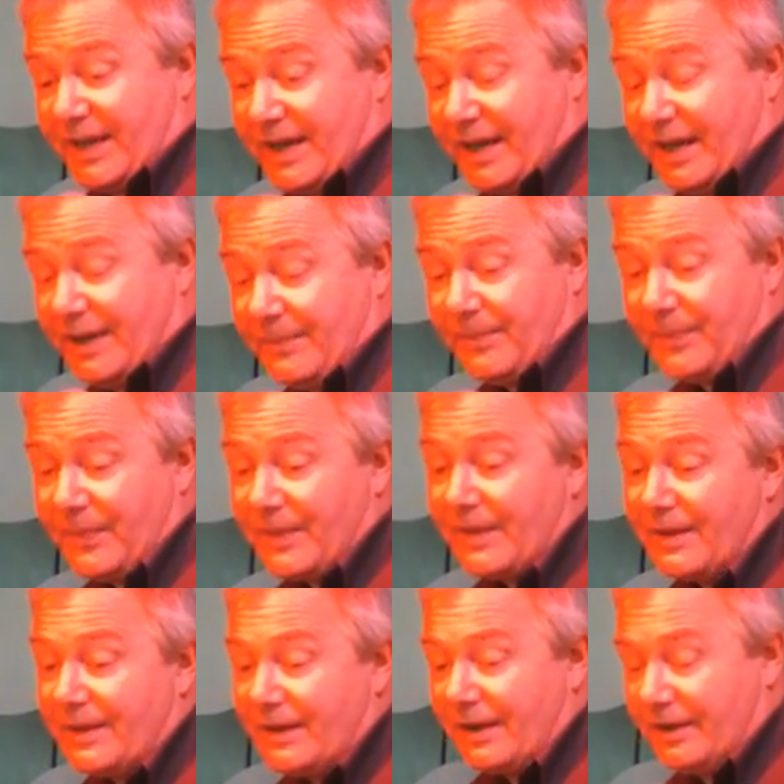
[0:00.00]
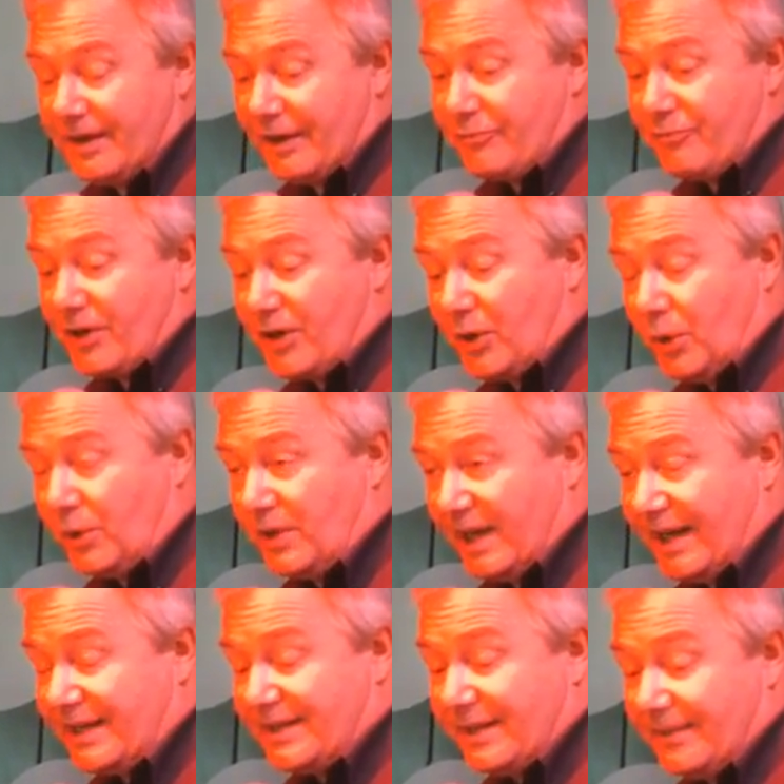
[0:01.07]
key and then recalled
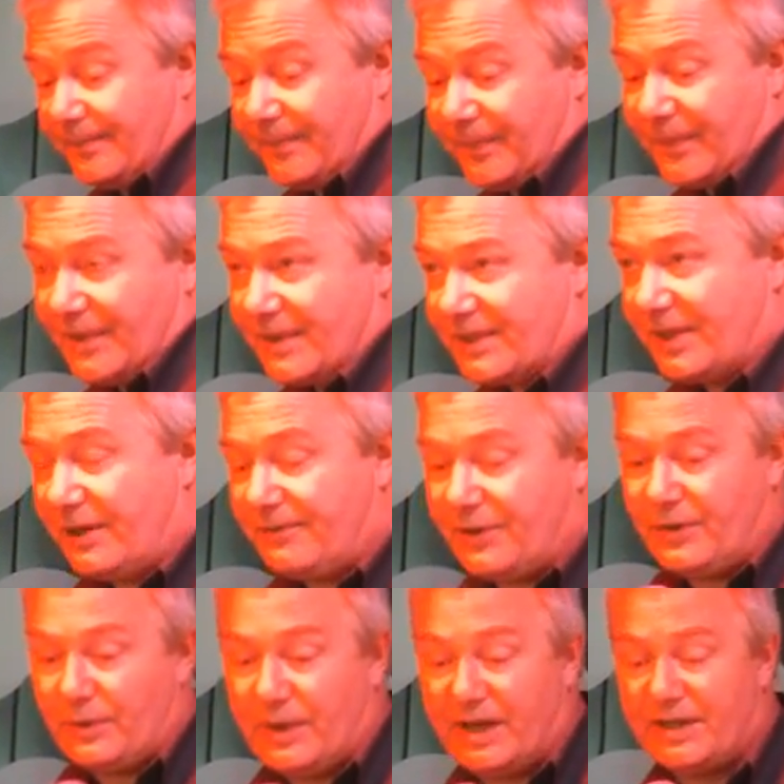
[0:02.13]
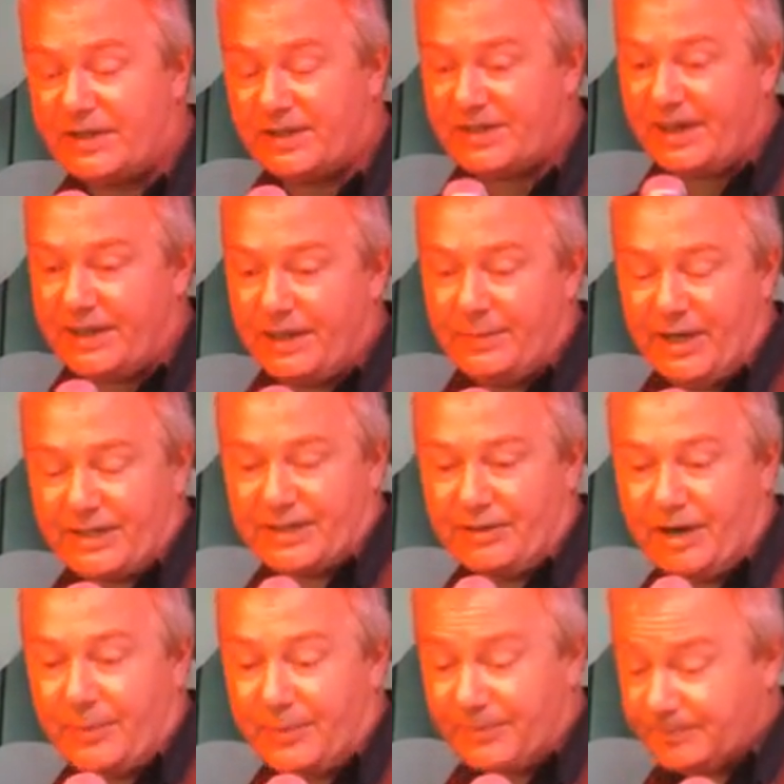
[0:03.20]
later. So if you set your mixer
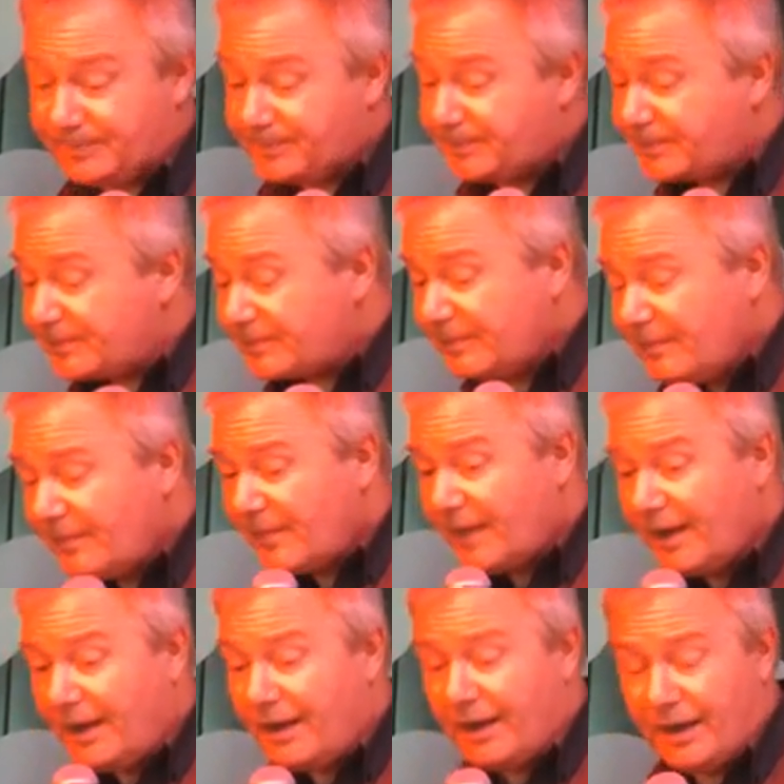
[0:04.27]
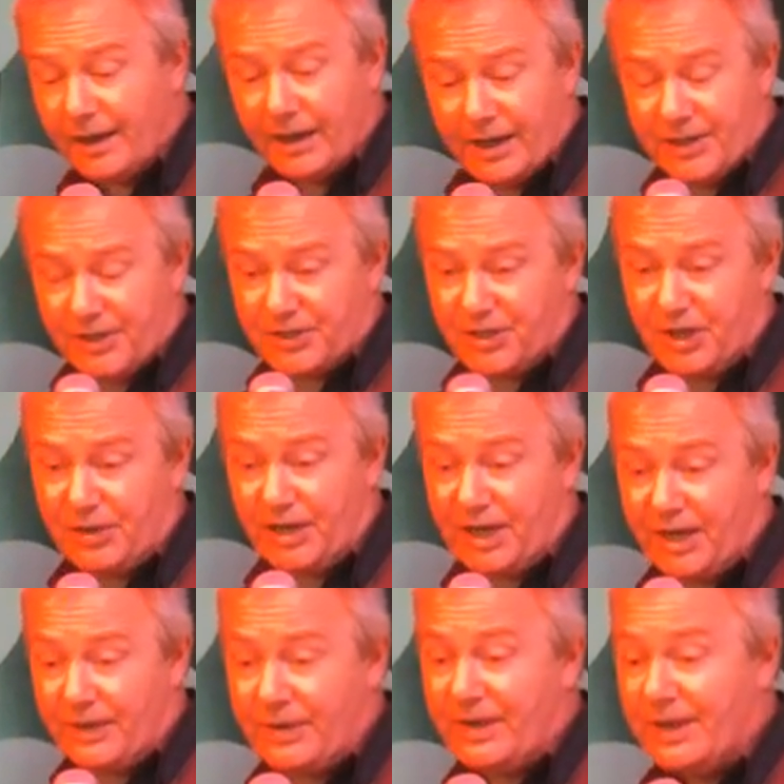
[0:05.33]
up in your
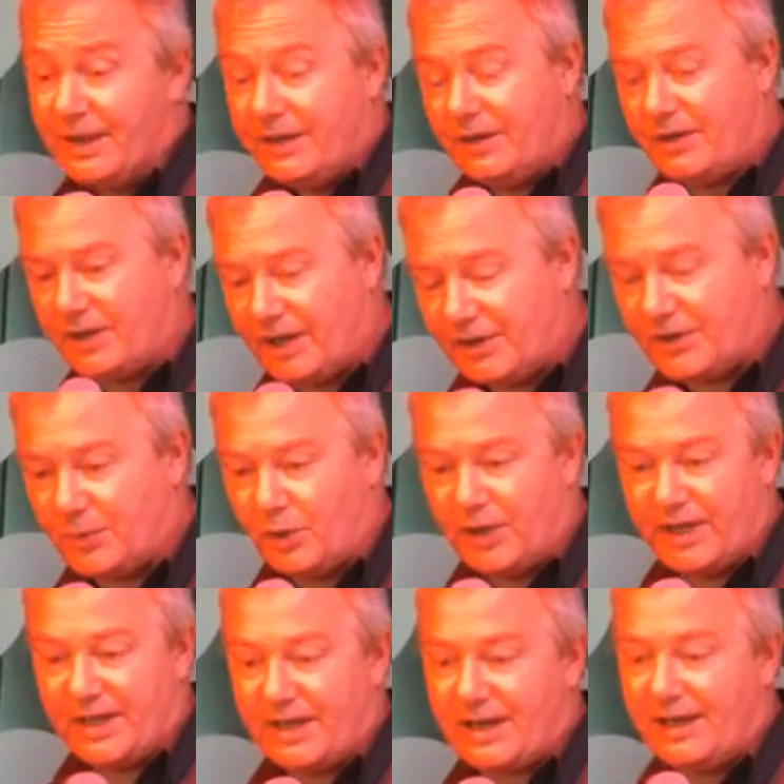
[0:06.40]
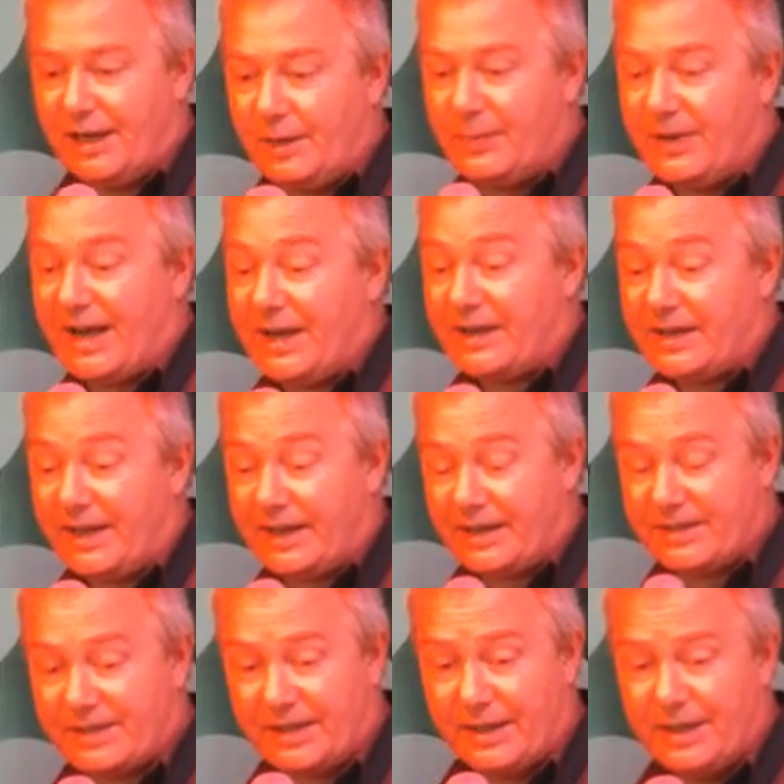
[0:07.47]
studio, you can go to one in the club and get it
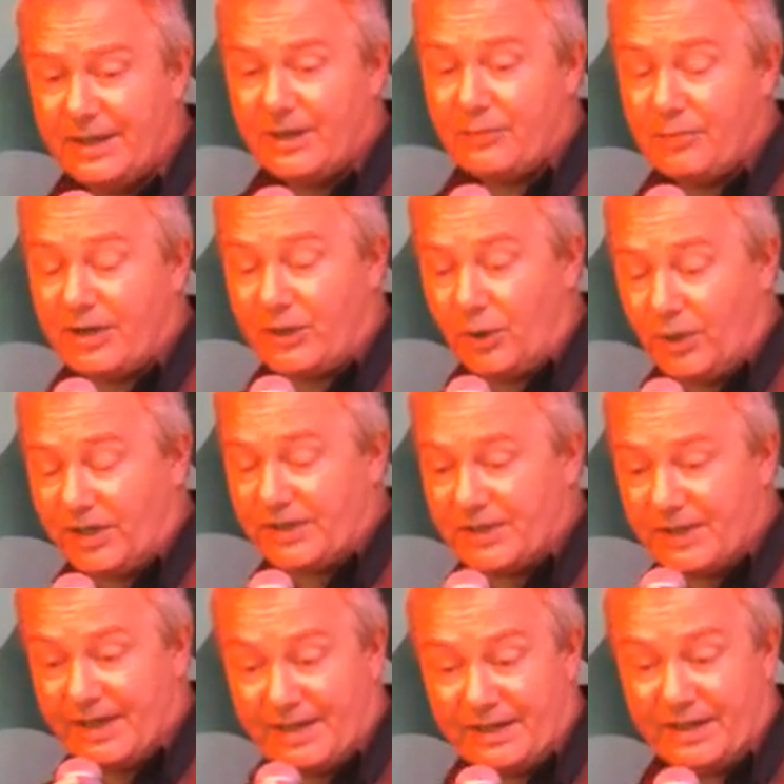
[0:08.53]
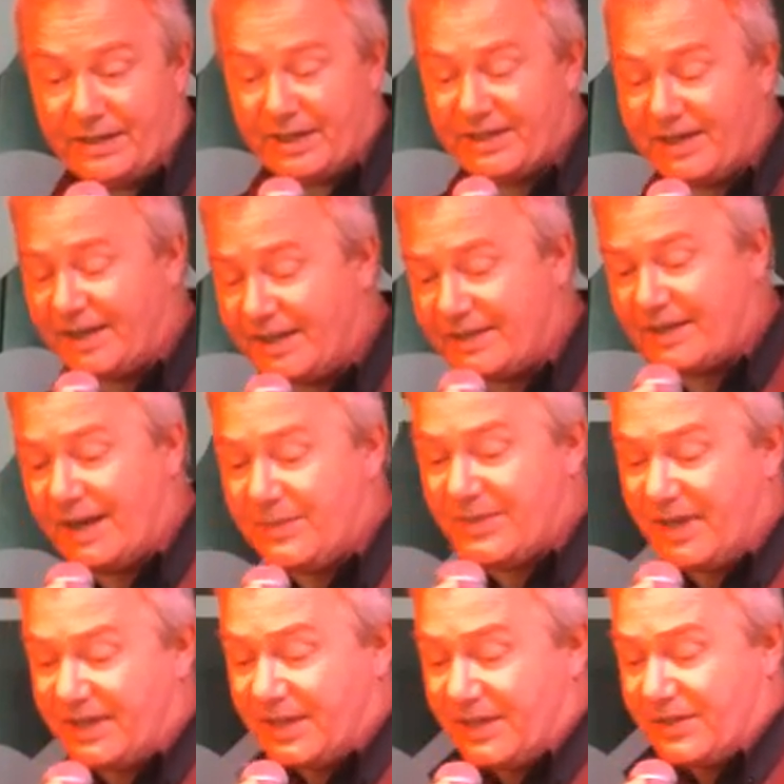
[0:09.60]
to recall it exactly the same
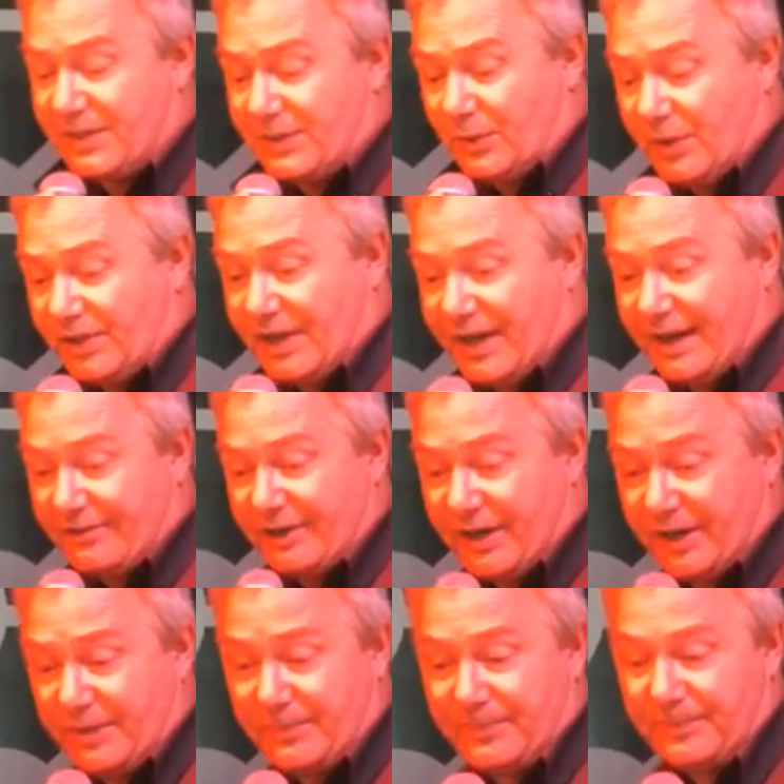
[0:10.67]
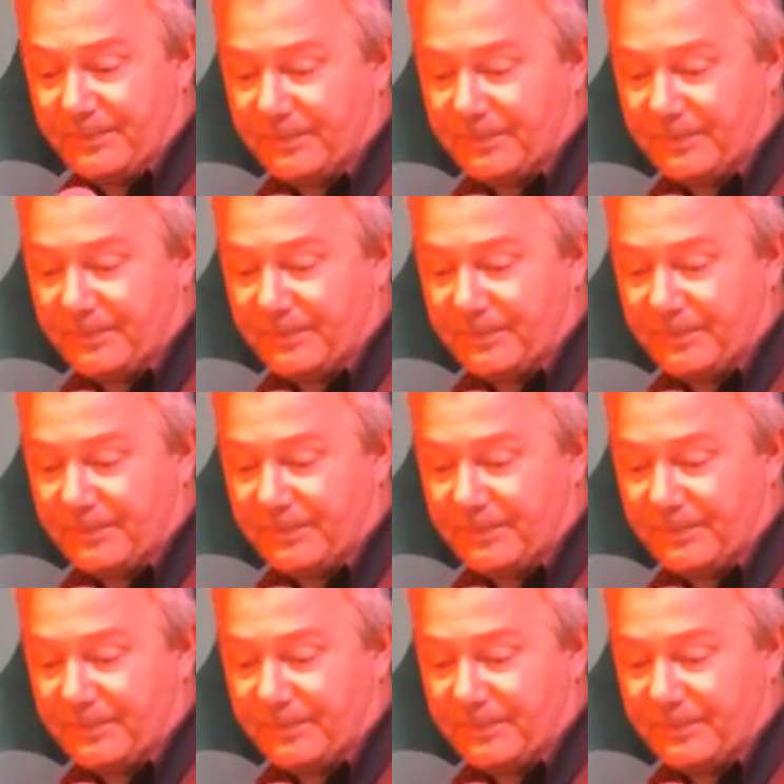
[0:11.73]
settings as the one you have at home.